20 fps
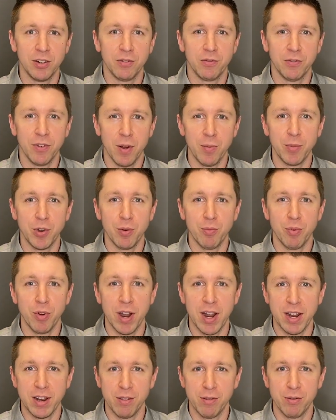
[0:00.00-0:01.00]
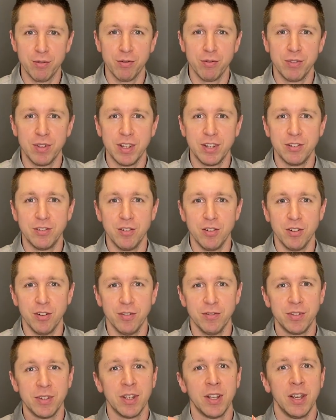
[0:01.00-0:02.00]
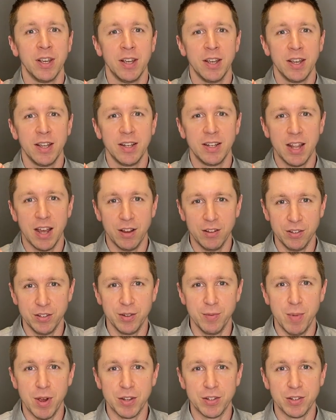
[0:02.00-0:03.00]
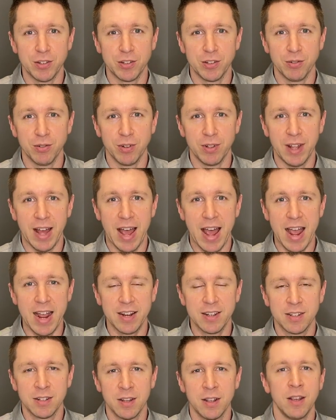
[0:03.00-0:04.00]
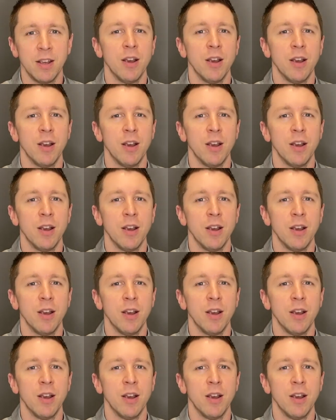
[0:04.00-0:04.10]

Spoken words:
from your brain through these nerves tells the muscles to relax,